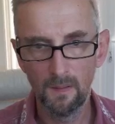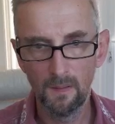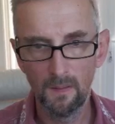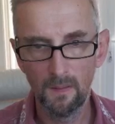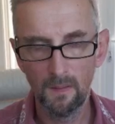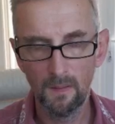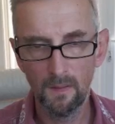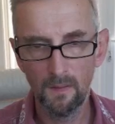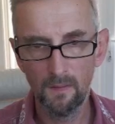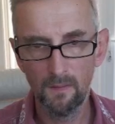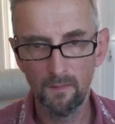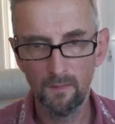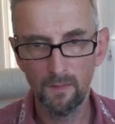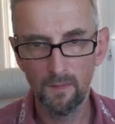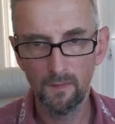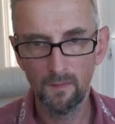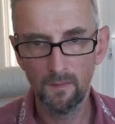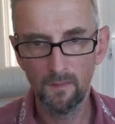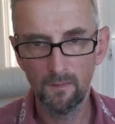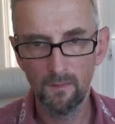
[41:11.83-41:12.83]
another
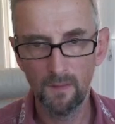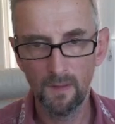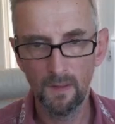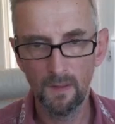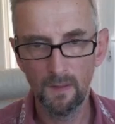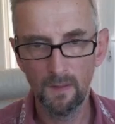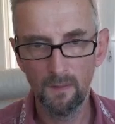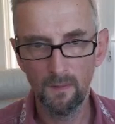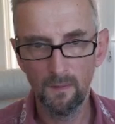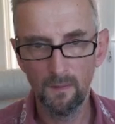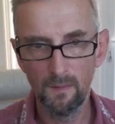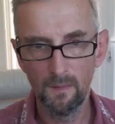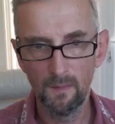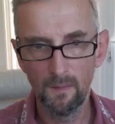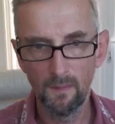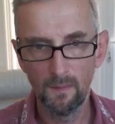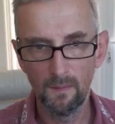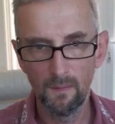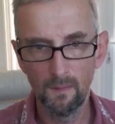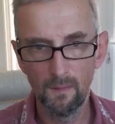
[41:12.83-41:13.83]
filter value.
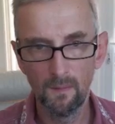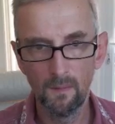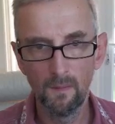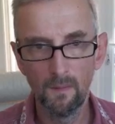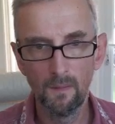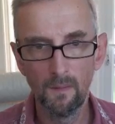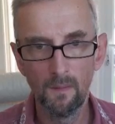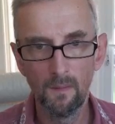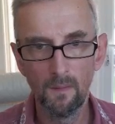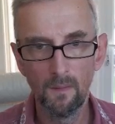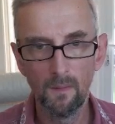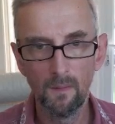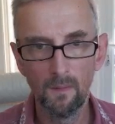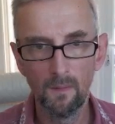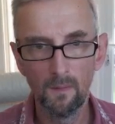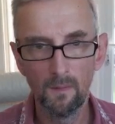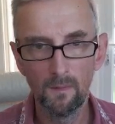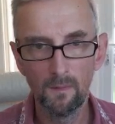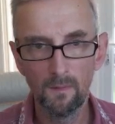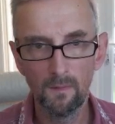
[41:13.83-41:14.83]

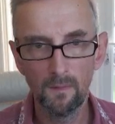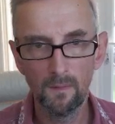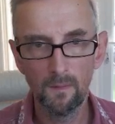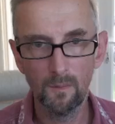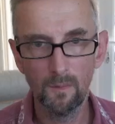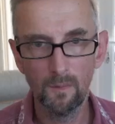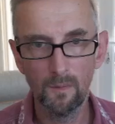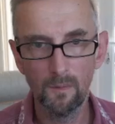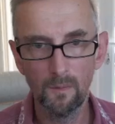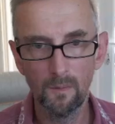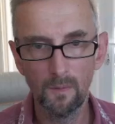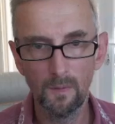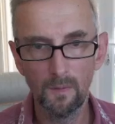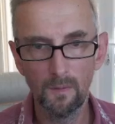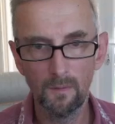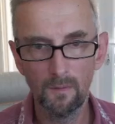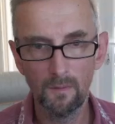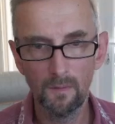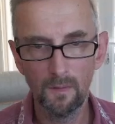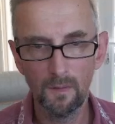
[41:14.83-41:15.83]
See whether we can
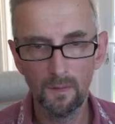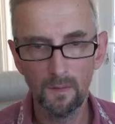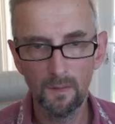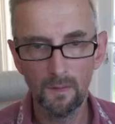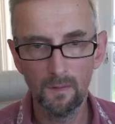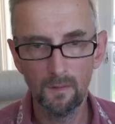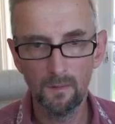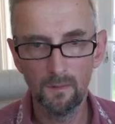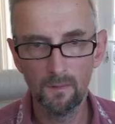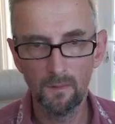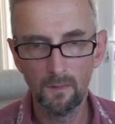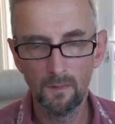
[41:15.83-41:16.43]
see these.